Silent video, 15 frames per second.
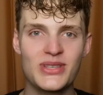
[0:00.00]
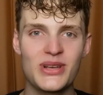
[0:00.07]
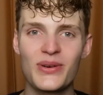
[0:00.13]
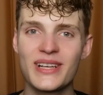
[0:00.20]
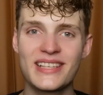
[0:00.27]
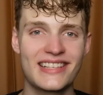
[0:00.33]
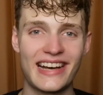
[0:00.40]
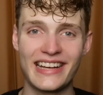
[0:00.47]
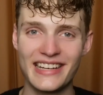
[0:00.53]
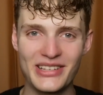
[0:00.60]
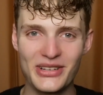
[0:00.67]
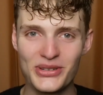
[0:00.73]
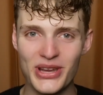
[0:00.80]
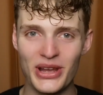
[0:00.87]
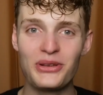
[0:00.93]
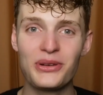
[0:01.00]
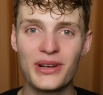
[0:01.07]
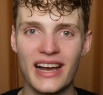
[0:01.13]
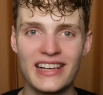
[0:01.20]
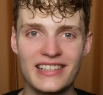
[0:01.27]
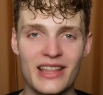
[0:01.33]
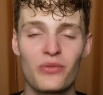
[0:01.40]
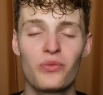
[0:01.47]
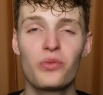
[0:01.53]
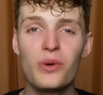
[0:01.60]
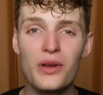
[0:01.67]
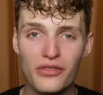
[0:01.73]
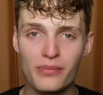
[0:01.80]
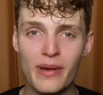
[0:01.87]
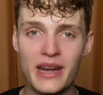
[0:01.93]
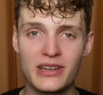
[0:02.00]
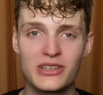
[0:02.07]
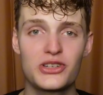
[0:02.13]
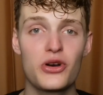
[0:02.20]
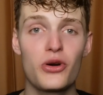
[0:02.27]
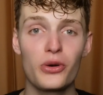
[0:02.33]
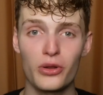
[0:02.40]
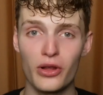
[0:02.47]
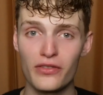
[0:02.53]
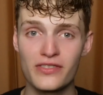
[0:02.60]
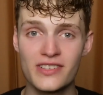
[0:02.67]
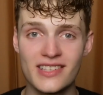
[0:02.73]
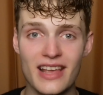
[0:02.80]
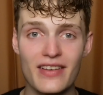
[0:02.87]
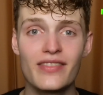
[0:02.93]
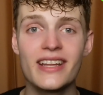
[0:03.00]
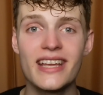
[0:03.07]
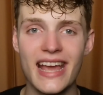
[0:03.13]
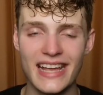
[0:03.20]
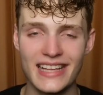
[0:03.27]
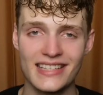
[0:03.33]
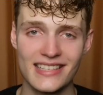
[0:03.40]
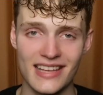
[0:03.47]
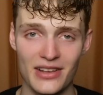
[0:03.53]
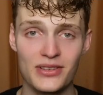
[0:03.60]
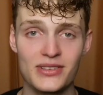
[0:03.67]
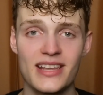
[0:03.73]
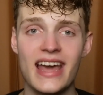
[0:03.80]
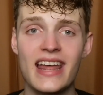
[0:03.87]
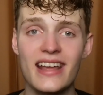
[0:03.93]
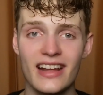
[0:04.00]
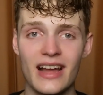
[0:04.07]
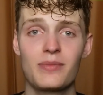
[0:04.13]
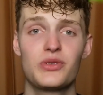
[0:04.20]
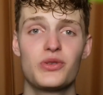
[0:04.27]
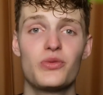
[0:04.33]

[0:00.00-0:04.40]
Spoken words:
so excited to tell you guys that we've made a total of 78 sales, adding up